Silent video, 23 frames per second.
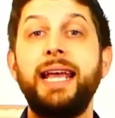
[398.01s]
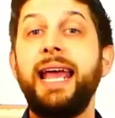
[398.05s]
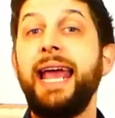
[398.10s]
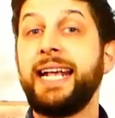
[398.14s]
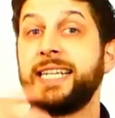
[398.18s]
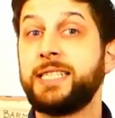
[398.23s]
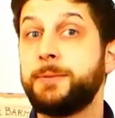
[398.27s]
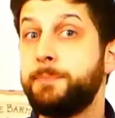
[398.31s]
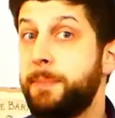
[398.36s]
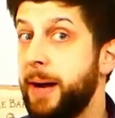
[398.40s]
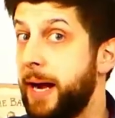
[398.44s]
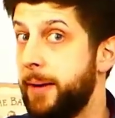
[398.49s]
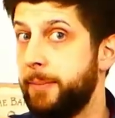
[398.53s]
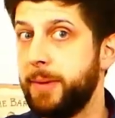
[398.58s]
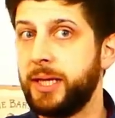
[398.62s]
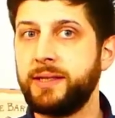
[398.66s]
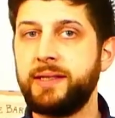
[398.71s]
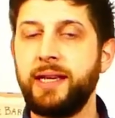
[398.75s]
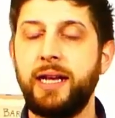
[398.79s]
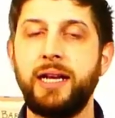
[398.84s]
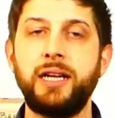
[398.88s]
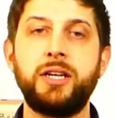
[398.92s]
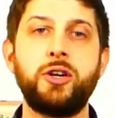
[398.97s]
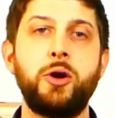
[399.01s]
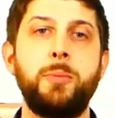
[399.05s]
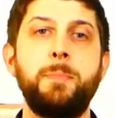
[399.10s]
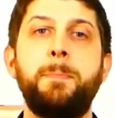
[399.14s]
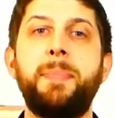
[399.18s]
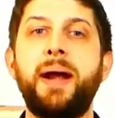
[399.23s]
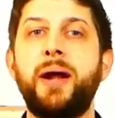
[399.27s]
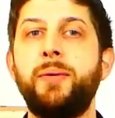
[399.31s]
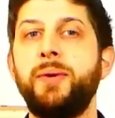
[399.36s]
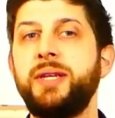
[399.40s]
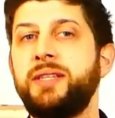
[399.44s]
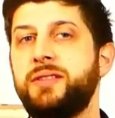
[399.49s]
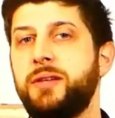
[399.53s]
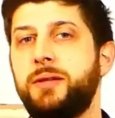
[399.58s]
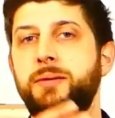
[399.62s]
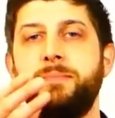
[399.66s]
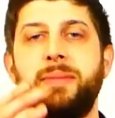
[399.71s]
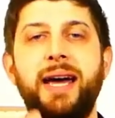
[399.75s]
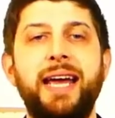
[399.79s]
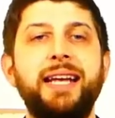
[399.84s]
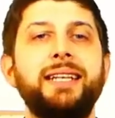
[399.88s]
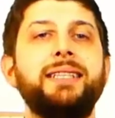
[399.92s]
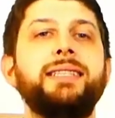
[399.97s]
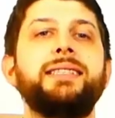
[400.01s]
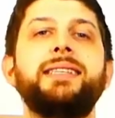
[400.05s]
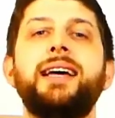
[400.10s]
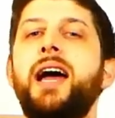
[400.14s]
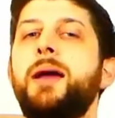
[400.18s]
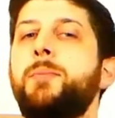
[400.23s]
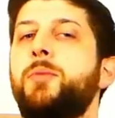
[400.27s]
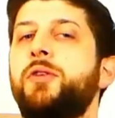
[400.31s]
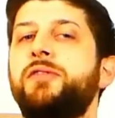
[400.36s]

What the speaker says: experimental comparison by time